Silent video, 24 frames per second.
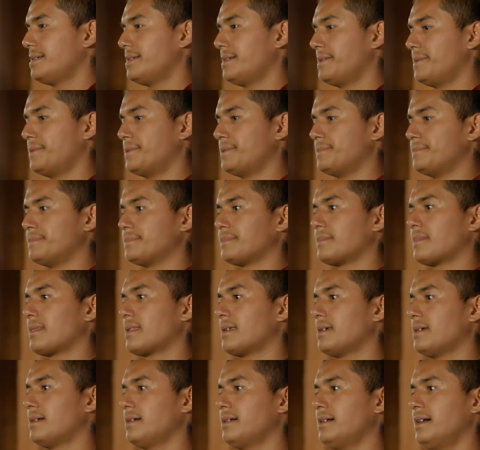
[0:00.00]
And
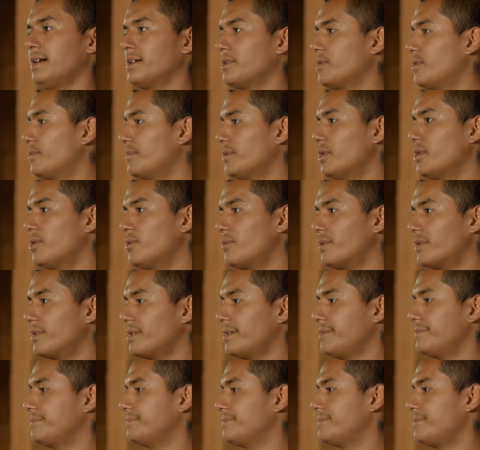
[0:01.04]
I don't know
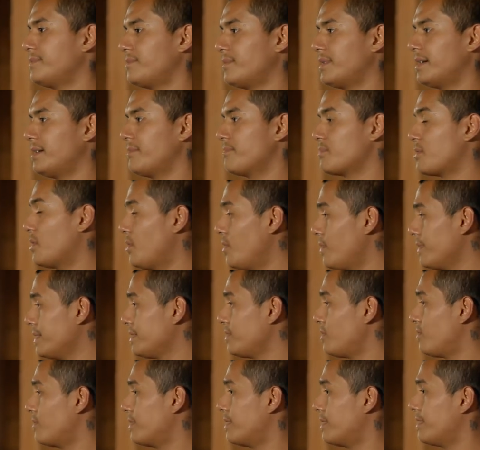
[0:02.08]
where I'm going or